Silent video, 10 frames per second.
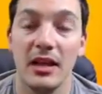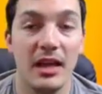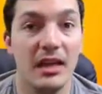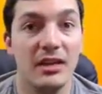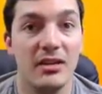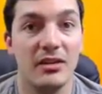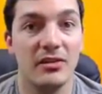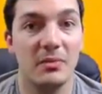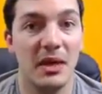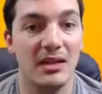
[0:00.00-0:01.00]
8 is
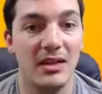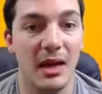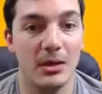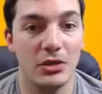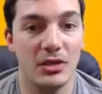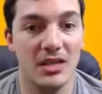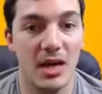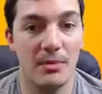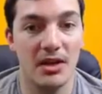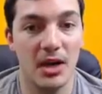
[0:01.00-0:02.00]
spent actually
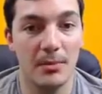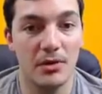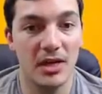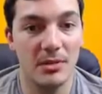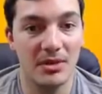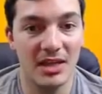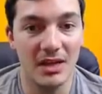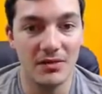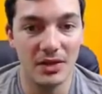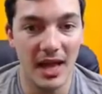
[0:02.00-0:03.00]
tapping upgrade, but then
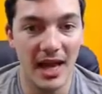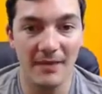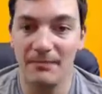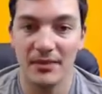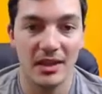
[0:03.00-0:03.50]
after that,